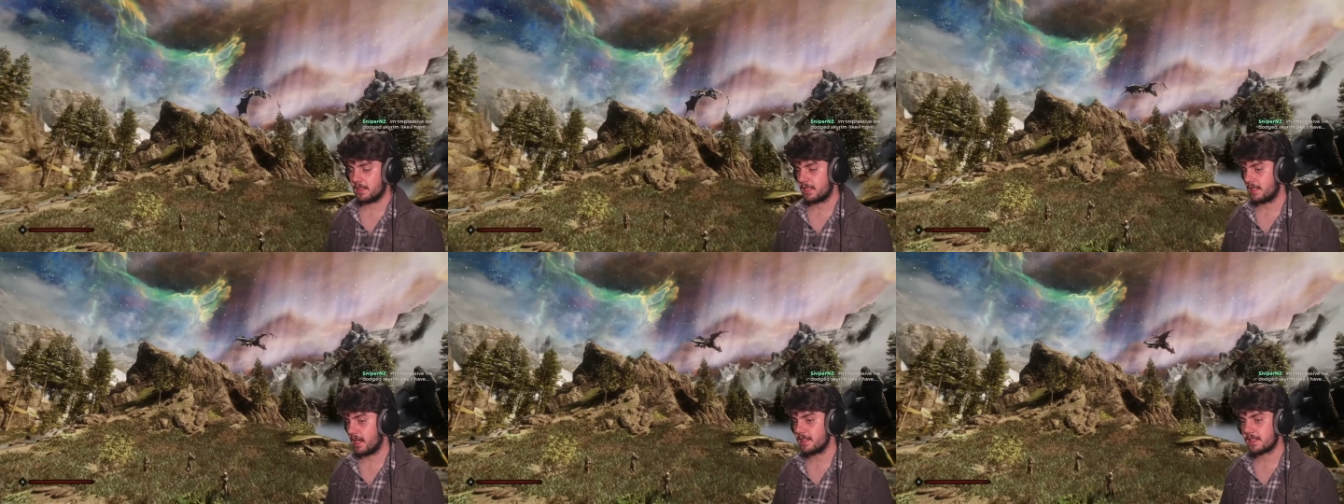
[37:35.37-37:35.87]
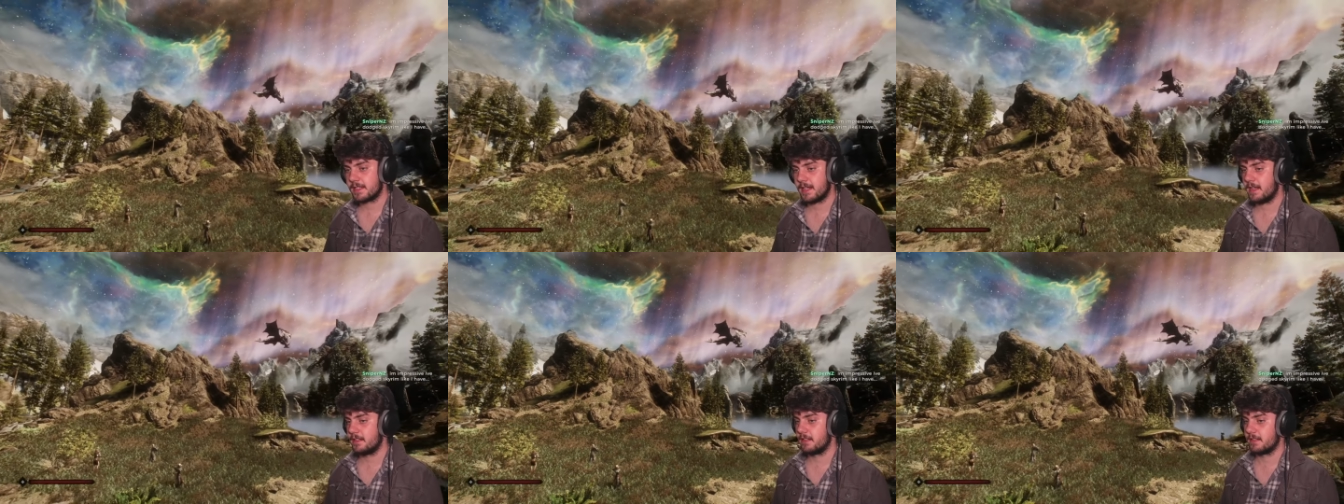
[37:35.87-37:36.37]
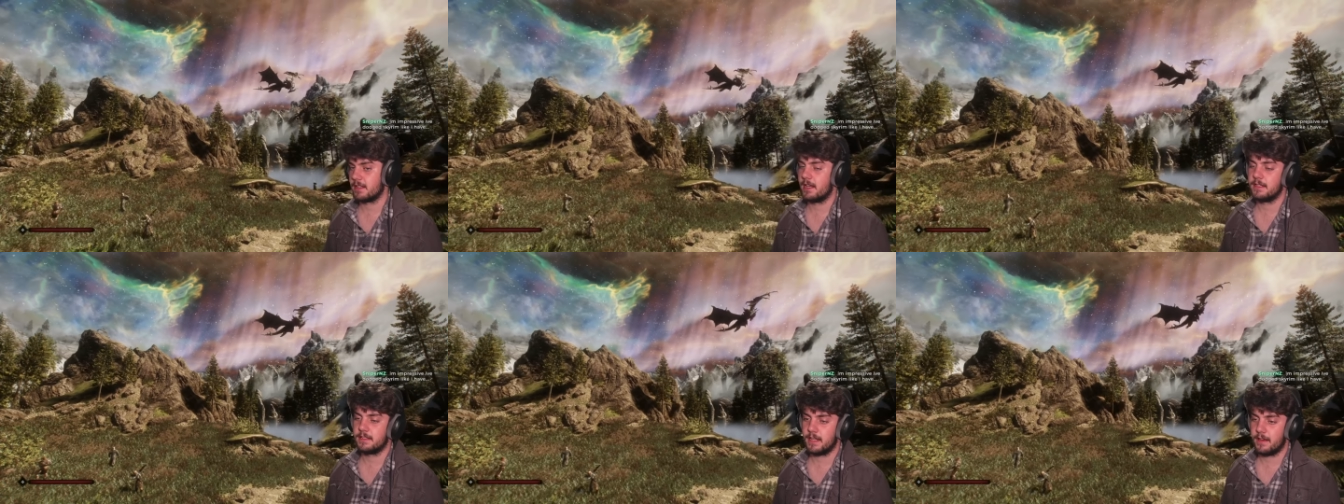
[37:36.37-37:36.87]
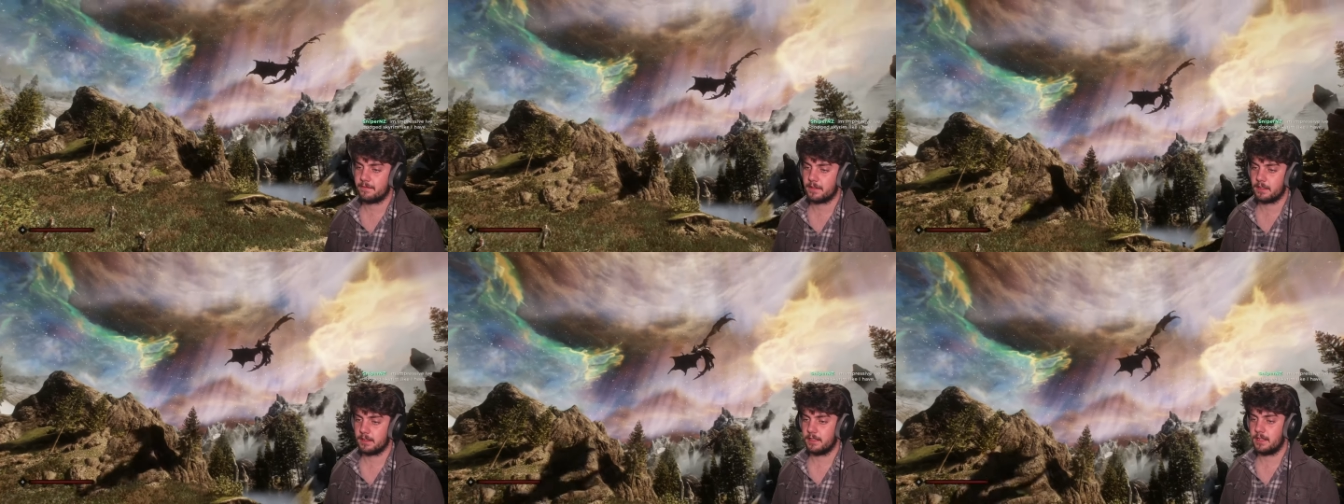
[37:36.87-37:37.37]
today's standards, it
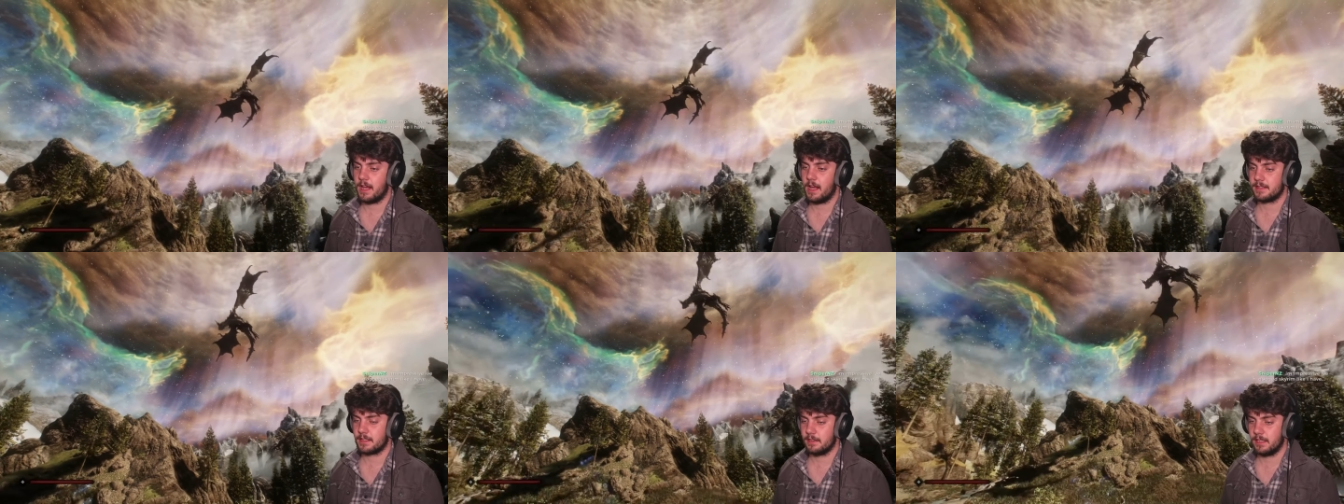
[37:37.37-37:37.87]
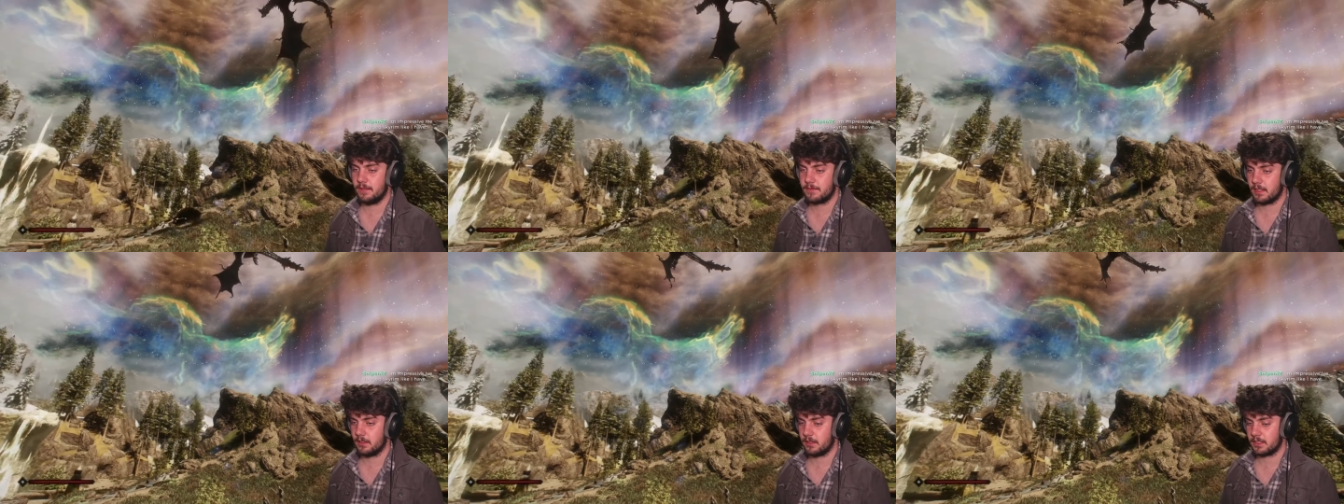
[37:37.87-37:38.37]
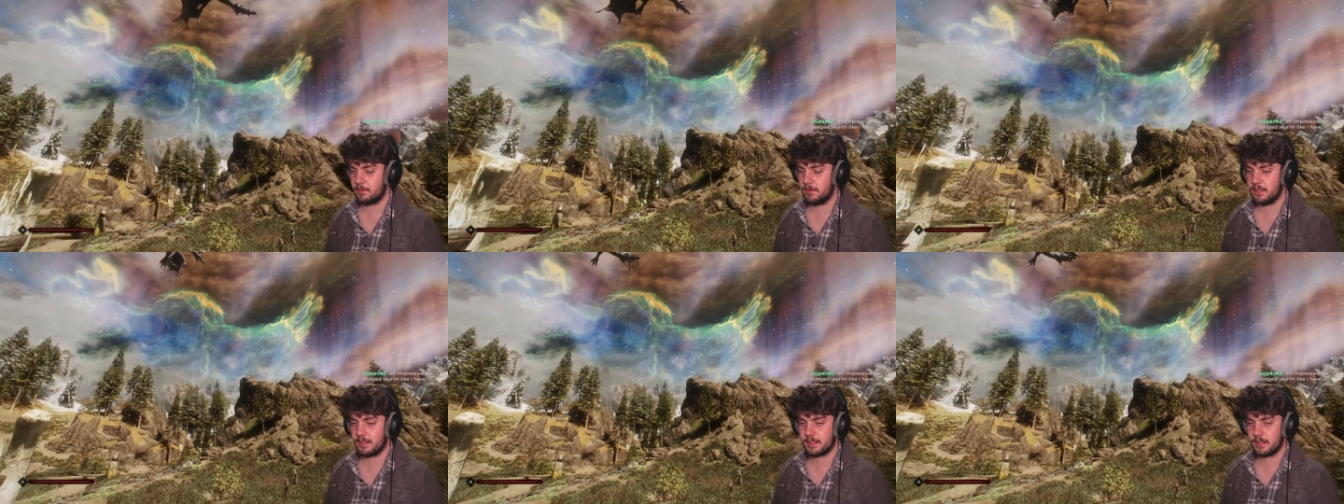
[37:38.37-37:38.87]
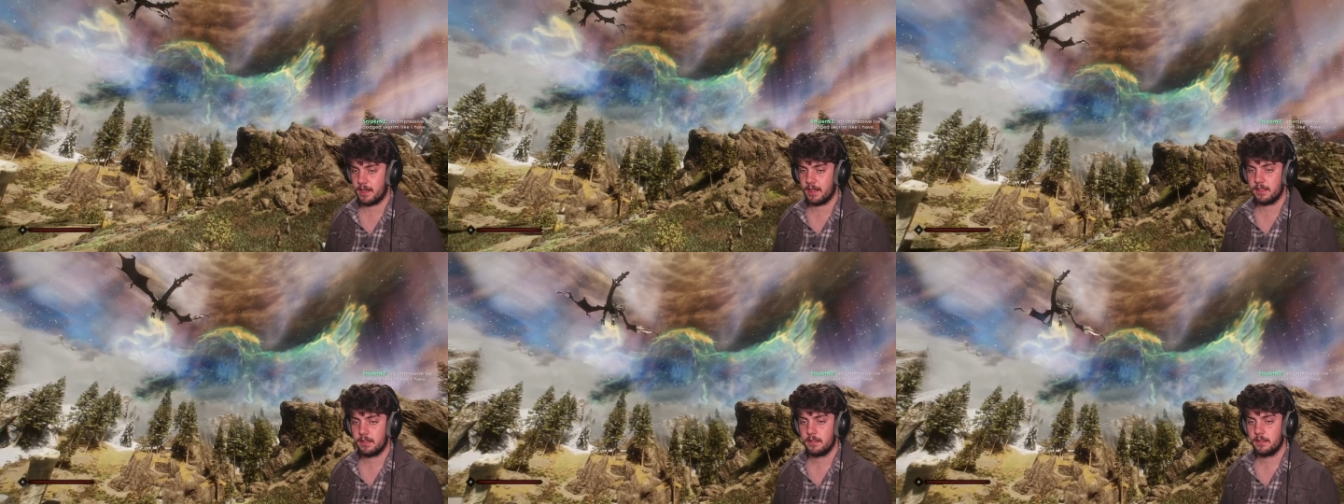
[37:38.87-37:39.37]
definitely has, it leaves a lot to be
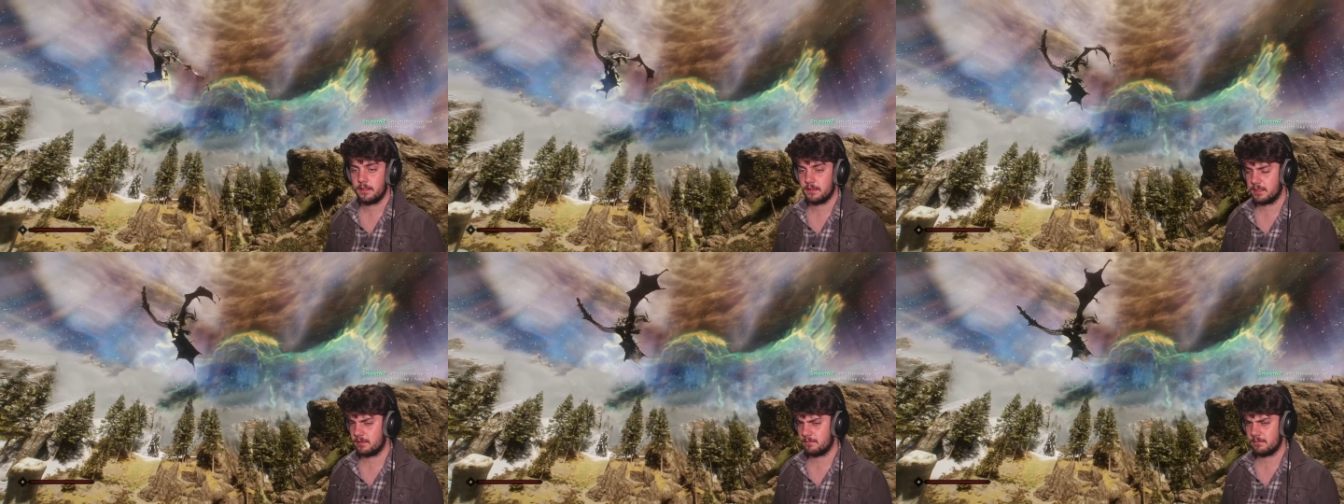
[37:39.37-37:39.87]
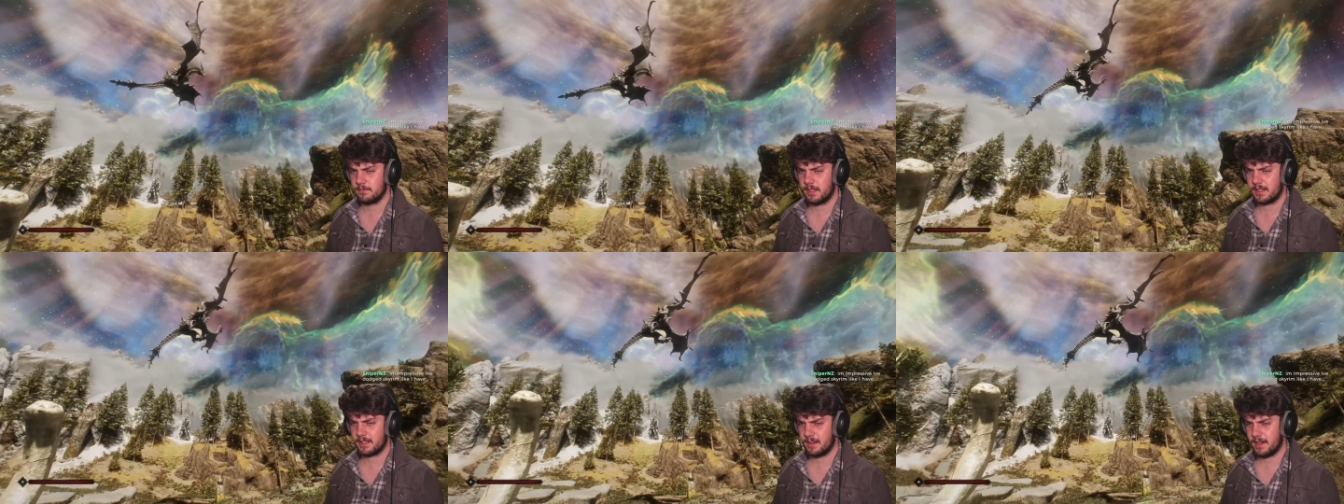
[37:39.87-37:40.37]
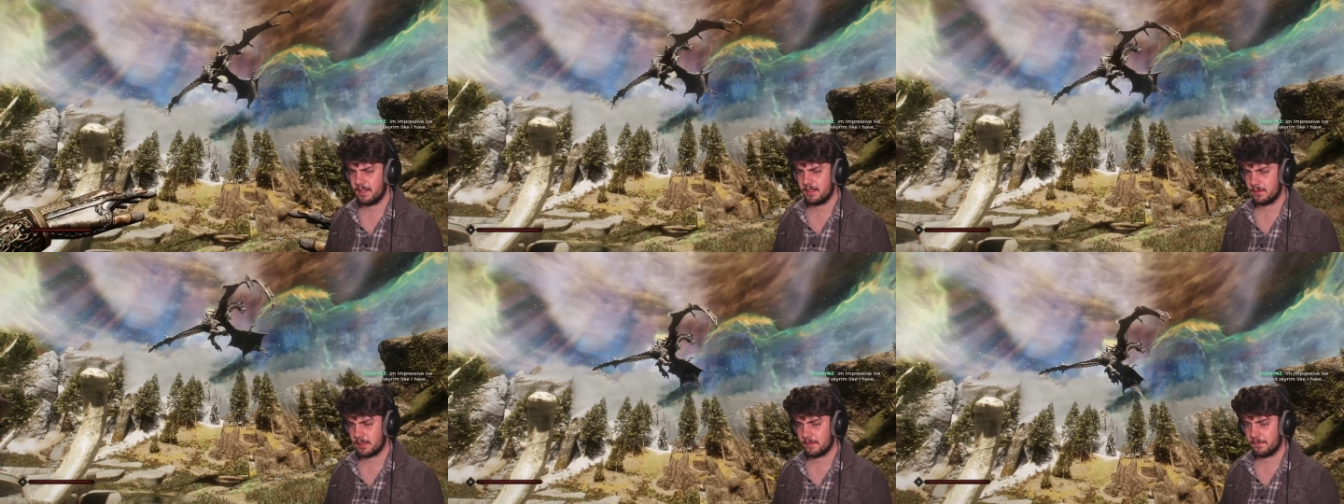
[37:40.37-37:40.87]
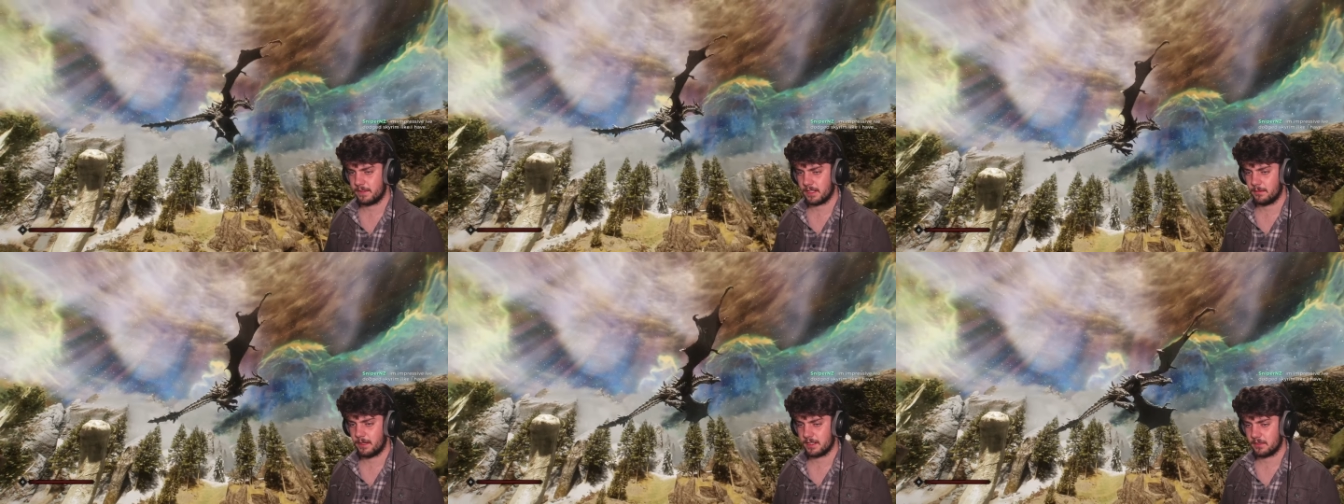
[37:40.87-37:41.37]
desired. To Exired? What the fuck
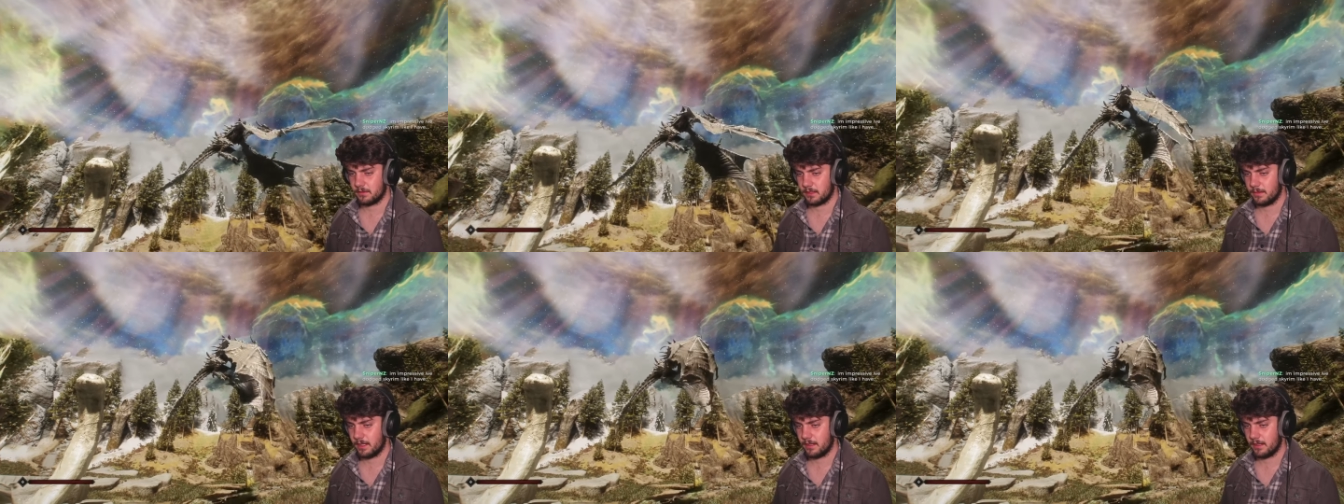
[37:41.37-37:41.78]
am I talking about?